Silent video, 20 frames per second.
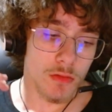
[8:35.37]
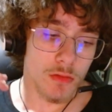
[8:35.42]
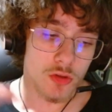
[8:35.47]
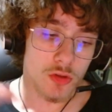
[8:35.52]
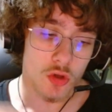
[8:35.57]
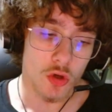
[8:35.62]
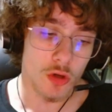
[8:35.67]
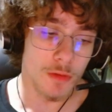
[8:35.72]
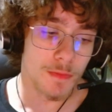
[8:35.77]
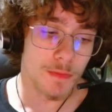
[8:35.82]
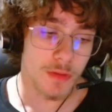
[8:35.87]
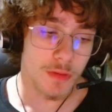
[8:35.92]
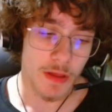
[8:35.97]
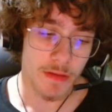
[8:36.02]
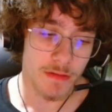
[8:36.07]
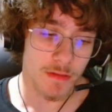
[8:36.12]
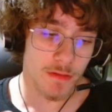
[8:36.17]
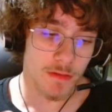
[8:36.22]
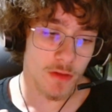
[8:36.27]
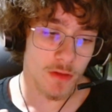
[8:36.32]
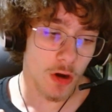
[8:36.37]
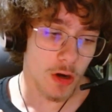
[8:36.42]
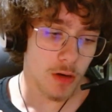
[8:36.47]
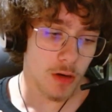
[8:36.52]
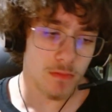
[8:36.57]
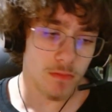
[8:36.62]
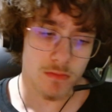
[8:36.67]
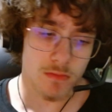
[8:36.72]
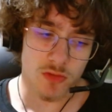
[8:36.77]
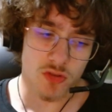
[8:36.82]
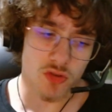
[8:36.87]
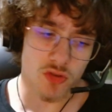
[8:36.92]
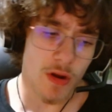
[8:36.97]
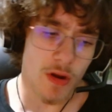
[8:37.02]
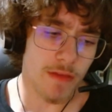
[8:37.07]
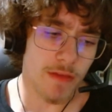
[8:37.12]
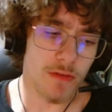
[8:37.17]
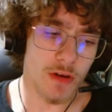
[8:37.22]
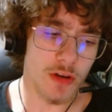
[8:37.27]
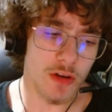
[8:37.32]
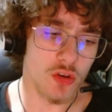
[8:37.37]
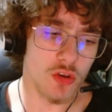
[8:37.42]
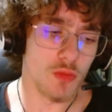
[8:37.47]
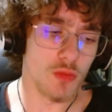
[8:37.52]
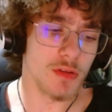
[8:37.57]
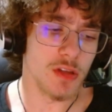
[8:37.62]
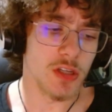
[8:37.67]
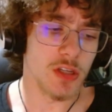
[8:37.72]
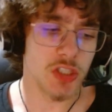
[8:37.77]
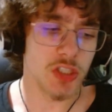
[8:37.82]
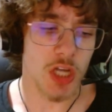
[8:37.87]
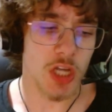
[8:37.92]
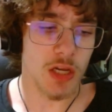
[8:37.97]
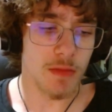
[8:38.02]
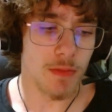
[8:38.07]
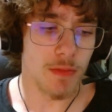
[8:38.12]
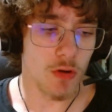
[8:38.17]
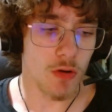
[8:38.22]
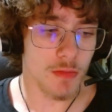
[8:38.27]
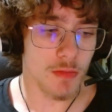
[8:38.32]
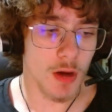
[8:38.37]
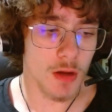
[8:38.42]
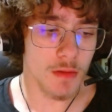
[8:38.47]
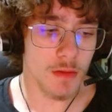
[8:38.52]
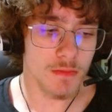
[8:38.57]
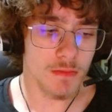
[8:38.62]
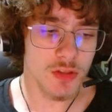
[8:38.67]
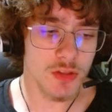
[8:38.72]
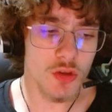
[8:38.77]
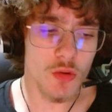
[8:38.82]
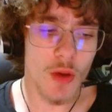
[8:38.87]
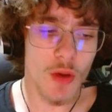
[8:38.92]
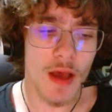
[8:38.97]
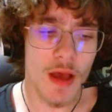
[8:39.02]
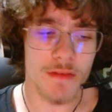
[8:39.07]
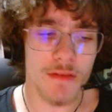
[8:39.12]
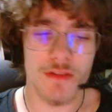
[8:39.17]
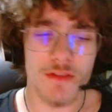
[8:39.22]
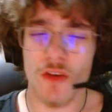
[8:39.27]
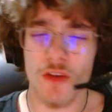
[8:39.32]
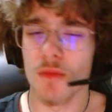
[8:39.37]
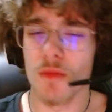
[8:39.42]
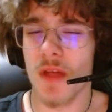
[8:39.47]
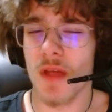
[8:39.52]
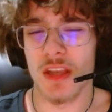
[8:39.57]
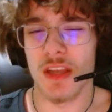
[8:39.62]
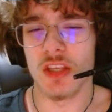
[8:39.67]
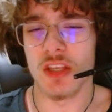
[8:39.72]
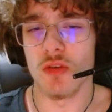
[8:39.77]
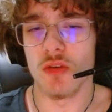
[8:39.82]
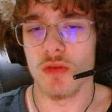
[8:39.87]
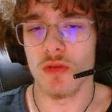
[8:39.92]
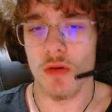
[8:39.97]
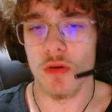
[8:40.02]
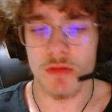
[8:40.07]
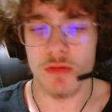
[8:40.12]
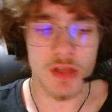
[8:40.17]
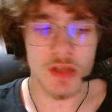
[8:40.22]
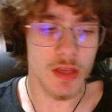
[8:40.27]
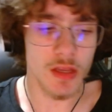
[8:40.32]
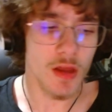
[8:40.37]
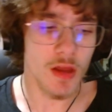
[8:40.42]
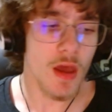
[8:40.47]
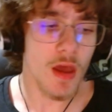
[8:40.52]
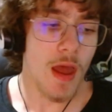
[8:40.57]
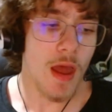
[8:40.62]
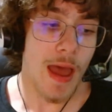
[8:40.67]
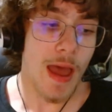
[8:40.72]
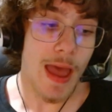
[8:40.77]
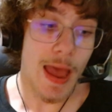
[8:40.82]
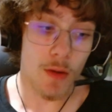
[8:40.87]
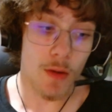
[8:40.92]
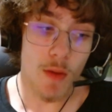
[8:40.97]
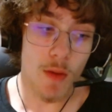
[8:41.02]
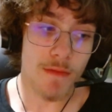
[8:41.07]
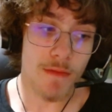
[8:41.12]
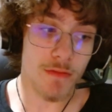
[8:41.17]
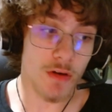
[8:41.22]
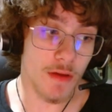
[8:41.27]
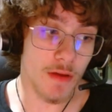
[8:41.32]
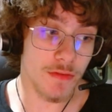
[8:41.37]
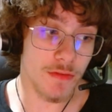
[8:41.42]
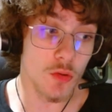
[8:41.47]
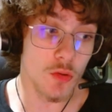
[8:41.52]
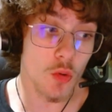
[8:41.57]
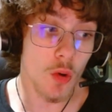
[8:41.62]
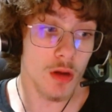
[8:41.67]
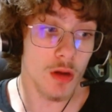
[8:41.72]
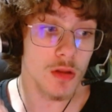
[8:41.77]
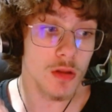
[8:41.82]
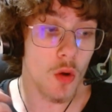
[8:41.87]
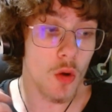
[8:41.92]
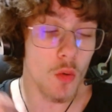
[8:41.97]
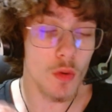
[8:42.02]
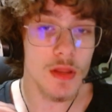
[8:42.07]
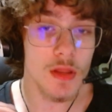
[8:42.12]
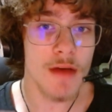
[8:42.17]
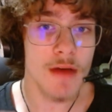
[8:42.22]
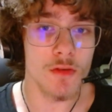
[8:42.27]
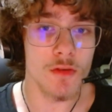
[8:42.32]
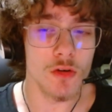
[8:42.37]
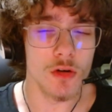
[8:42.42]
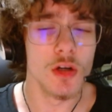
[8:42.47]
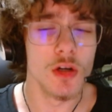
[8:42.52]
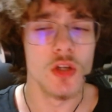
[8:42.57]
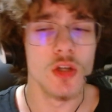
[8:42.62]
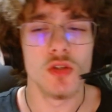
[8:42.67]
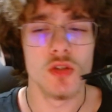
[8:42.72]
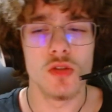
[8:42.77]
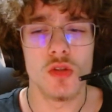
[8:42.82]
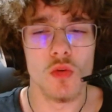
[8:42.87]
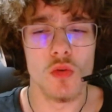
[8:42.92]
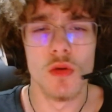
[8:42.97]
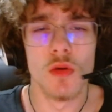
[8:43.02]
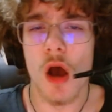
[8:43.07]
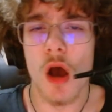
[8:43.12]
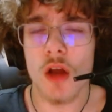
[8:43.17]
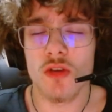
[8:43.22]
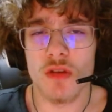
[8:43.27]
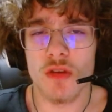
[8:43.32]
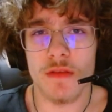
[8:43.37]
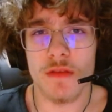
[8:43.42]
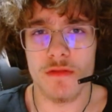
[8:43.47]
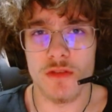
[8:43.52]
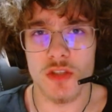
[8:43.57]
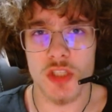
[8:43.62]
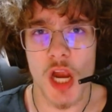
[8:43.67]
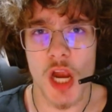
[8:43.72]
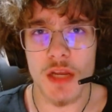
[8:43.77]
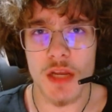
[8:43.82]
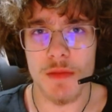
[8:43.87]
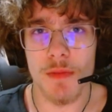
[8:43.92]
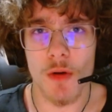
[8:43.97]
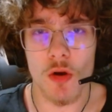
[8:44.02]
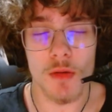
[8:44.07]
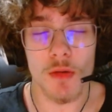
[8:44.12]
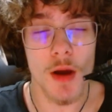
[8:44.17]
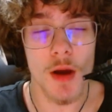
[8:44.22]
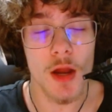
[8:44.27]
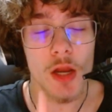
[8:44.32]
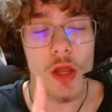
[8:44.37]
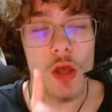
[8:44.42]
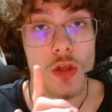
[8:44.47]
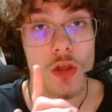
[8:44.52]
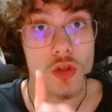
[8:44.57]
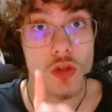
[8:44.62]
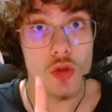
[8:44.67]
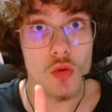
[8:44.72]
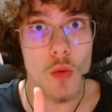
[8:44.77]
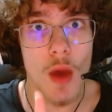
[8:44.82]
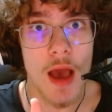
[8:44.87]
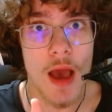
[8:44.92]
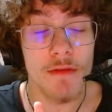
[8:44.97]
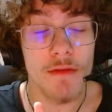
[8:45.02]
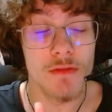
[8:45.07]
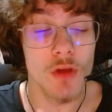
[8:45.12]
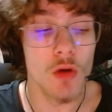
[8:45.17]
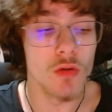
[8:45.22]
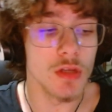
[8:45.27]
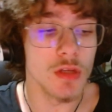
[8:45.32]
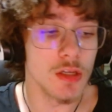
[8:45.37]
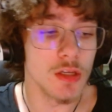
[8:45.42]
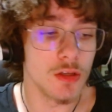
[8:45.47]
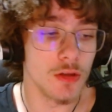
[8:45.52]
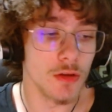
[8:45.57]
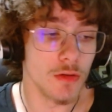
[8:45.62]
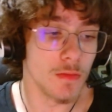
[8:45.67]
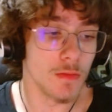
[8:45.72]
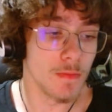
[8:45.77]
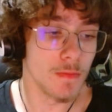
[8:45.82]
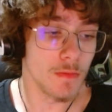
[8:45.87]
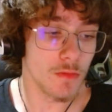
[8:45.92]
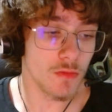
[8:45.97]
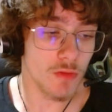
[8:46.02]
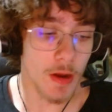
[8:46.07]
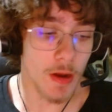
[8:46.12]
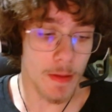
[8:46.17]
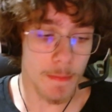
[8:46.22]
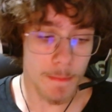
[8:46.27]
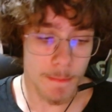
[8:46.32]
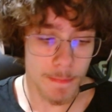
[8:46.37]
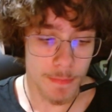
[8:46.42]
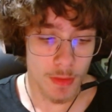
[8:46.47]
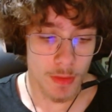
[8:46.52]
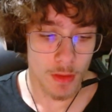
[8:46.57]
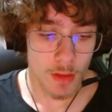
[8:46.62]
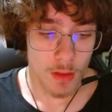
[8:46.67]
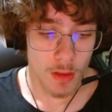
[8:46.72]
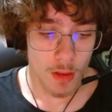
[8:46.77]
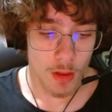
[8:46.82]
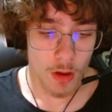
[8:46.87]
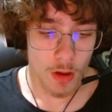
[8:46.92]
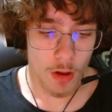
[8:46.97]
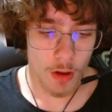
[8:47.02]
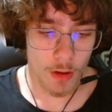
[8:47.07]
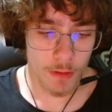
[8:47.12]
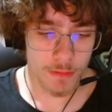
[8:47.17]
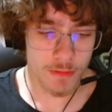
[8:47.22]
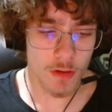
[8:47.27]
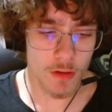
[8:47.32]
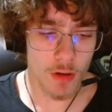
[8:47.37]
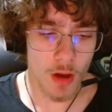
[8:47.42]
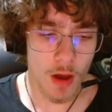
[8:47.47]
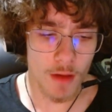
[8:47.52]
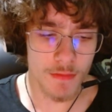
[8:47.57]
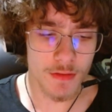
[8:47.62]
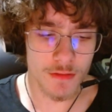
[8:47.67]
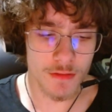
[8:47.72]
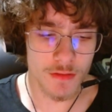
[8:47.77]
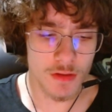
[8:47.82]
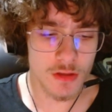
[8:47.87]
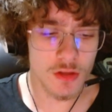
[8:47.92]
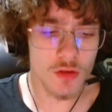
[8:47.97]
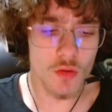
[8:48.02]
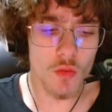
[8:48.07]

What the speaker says: good place to start, transferring duplicate shiny Pokemon. You have so many you don't need. However, if you are lower level, do not transfer shiny Pokemon. You have no need to, right? Also, obviously, you